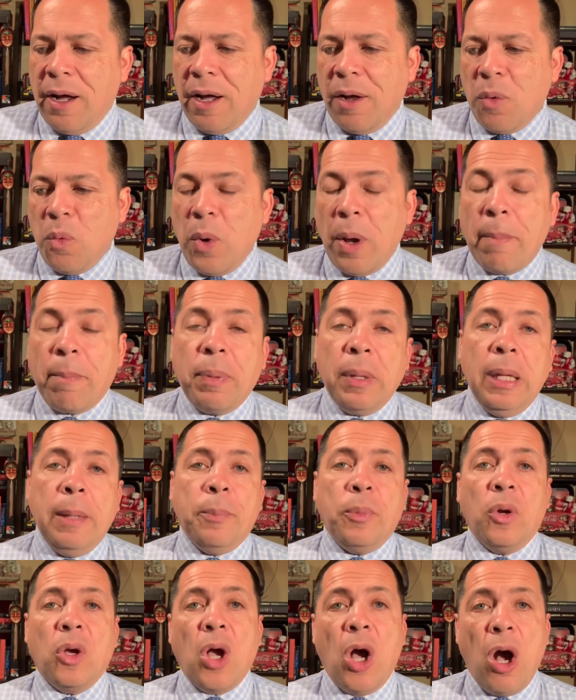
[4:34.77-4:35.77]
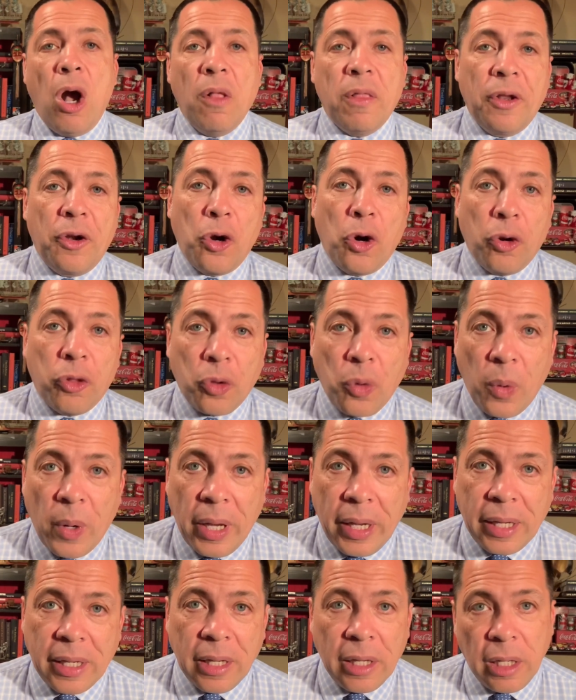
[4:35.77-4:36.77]
what people call an
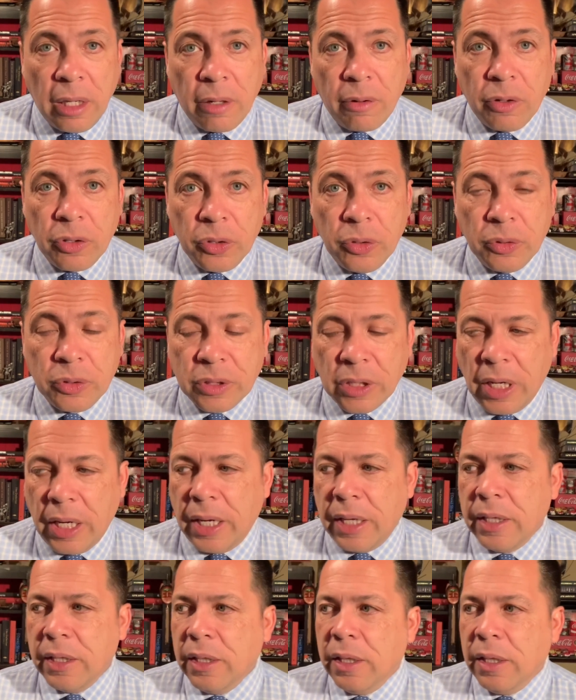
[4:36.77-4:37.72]
earthquake here in Utah.